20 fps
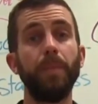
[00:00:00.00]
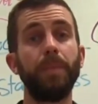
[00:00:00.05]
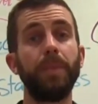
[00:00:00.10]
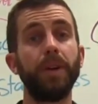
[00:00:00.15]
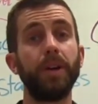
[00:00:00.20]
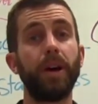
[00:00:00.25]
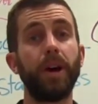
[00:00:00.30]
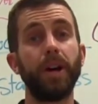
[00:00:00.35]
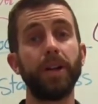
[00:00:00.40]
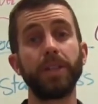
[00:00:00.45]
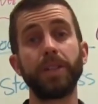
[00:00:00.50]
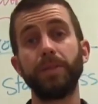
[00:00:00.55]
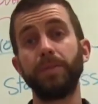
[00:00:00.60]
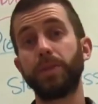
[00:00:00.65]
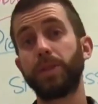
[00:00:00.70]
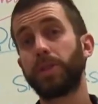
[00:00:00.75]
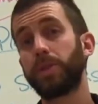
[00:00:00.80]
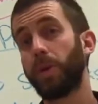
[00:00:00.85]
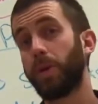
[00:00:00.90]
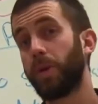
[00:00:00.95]
There are some
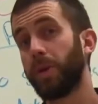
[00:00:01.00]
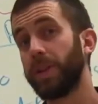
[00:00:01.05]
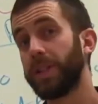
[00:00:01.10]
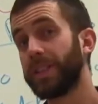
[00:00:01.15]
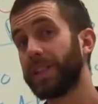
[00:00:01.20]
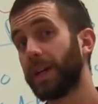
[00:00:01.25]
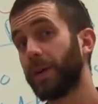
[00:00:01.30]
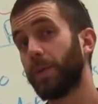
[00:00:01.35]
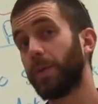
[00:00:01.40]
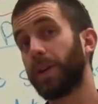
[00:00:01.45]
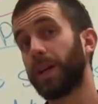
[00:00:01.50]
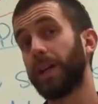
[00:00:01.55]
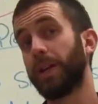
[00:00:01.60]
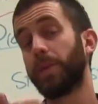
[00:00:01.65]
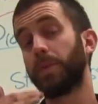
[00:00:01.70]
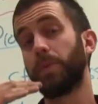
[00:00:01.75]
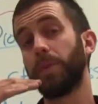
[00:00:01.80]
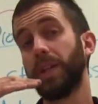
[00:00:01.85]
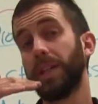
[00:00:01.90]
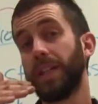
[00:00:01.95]
stories that we're going
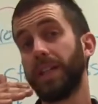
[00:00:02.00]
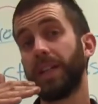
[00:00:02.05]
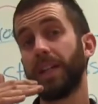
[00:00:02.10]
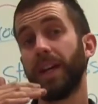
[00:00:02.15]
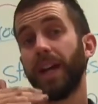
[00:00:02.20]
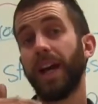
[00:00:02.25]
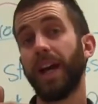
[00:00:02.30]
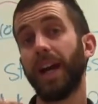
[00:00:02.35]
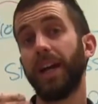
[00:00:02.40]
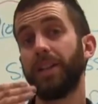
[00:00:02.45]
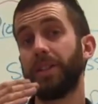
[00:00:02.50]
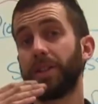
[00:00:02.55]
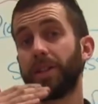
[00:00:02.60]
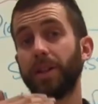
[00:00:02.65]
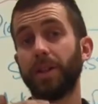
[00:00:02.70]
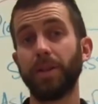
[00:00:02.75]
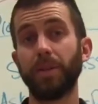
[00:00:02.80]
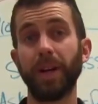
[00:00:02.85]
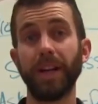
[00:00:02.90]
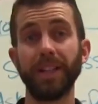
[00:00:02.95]
to read and you're
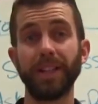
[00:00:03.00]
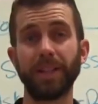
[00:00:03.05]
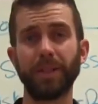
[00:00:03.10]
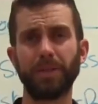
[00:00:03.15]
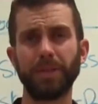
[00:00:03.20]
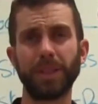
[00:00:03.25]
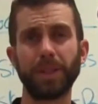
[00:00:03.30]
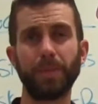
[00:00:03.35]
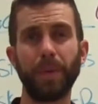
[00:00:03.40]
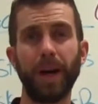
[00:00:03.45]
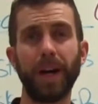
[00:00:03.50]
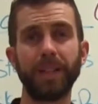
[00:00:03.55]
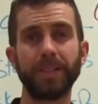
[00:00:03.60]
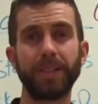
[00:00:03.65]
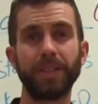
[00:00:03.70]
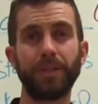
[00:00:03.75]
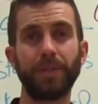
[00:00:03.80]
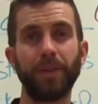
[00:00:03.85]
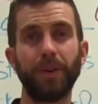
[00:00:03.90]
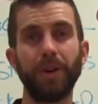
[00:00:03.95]
going to write little
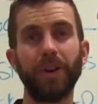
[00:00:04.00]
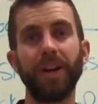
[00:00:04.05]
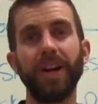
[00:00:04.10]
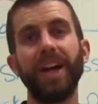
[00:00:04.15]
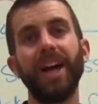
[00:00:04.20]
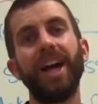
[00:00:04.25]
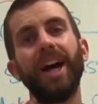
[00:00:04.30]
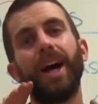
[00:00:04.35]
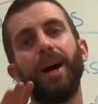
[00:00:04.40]
responses for.